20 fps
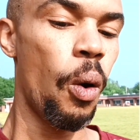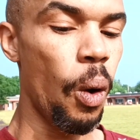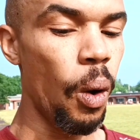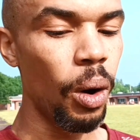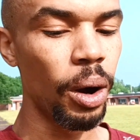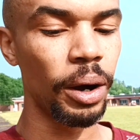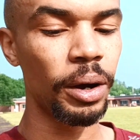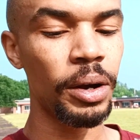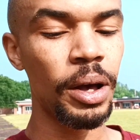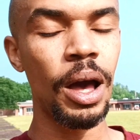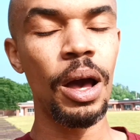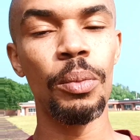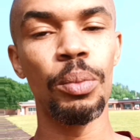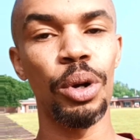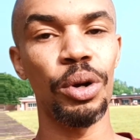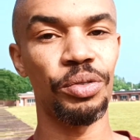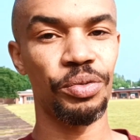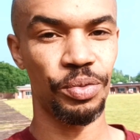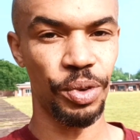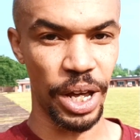or
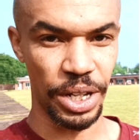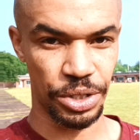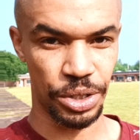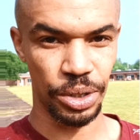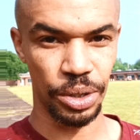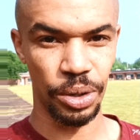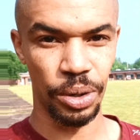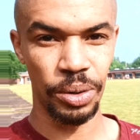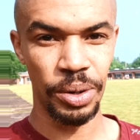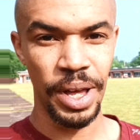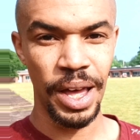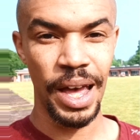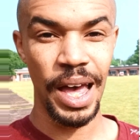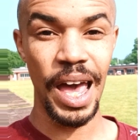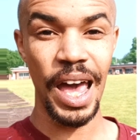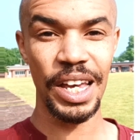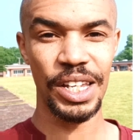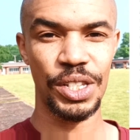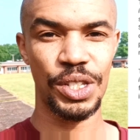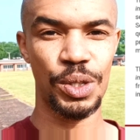professional
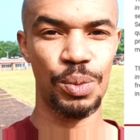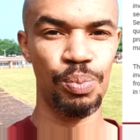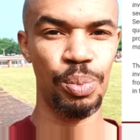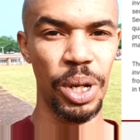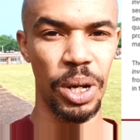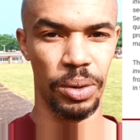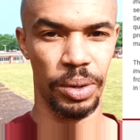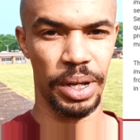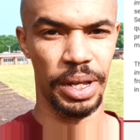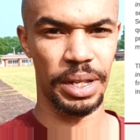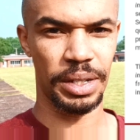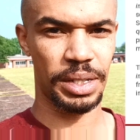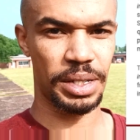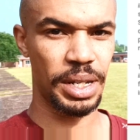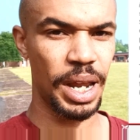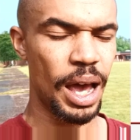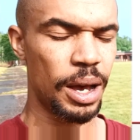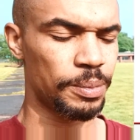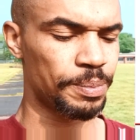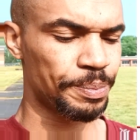
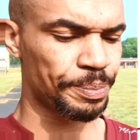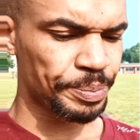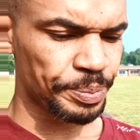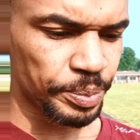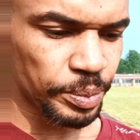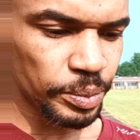experience. Now,